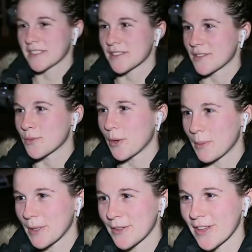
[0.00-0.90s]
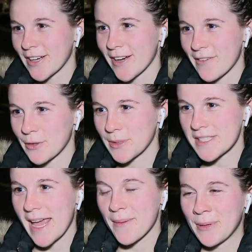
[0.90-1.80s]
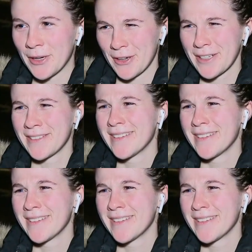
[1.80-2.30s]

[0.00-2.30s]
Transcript: It's because it's warmer there. Everyone's happier